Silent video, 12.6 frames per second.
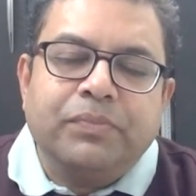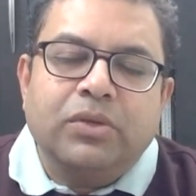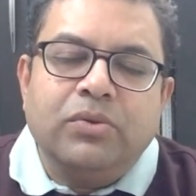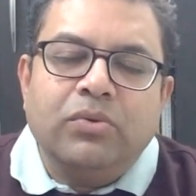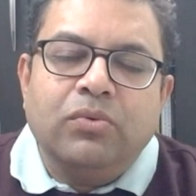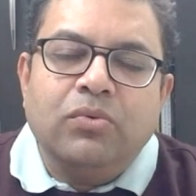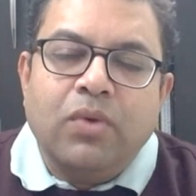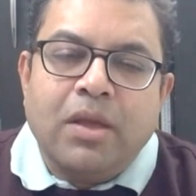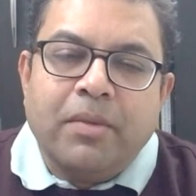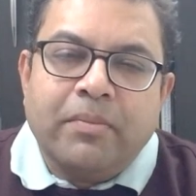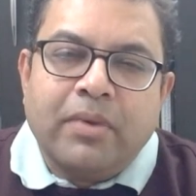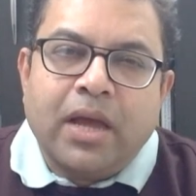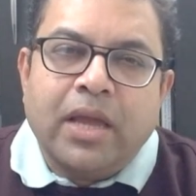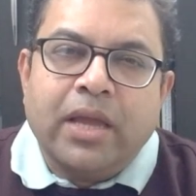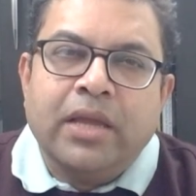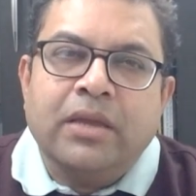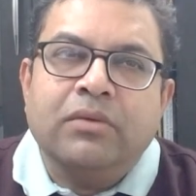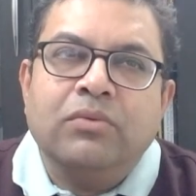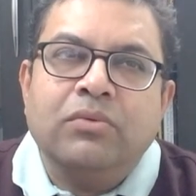you know who am
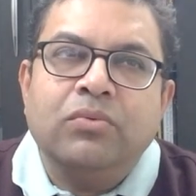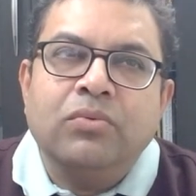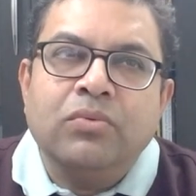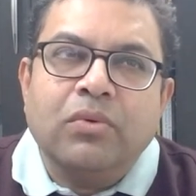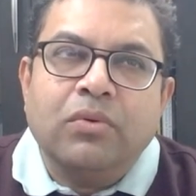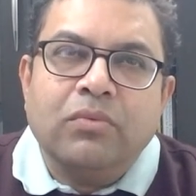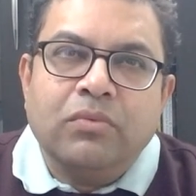i who